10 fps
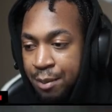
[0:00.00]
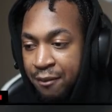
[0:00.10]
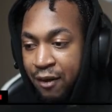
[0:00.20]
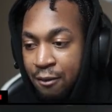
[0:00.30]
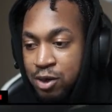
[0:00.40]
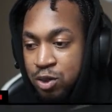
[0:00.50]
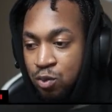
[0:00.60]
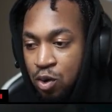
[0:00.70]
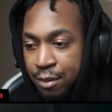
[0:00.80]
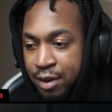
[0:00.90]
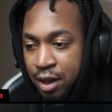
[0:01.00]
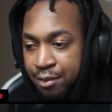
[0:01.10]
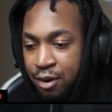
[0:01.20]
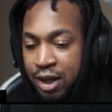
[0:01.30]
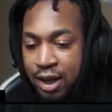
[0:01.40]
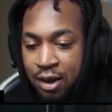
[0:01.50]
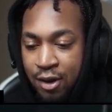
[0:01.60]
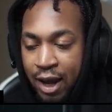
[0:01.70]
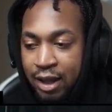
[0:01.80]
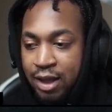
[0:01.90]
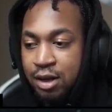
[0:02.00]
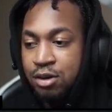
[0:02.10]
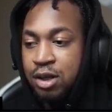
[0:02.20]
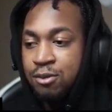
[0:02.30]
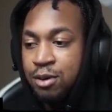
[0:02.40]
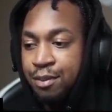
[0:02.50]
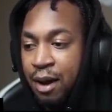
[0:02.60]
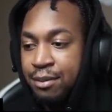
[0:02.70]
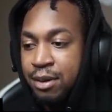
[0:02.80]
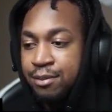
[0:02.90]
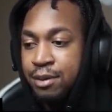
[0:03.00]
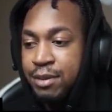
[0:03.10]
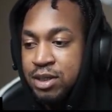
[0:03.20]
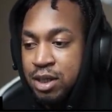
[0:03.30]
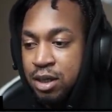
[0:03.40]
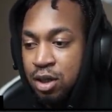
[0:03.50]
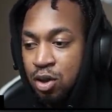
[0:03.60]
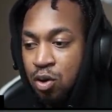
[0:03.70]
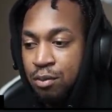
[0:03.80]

If I was warmed up right now, I literally would probably be missing no